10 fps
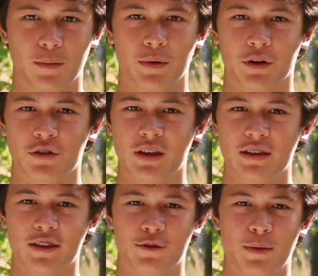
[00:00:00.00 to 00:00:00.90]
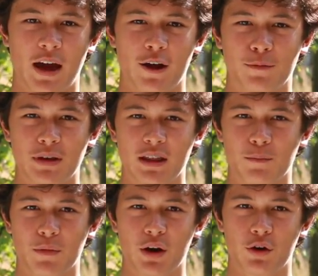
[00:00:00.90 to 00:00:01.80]
The person that's inspired me the
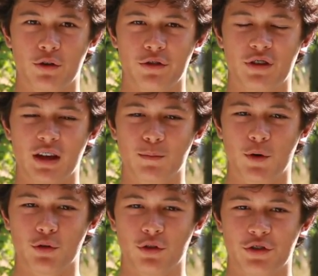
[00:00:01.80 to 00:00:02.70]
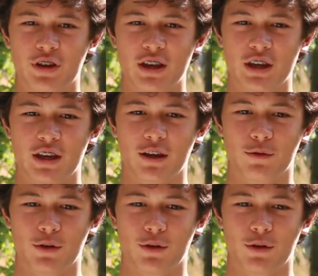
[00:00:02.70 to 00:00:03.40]
most in mogul skiing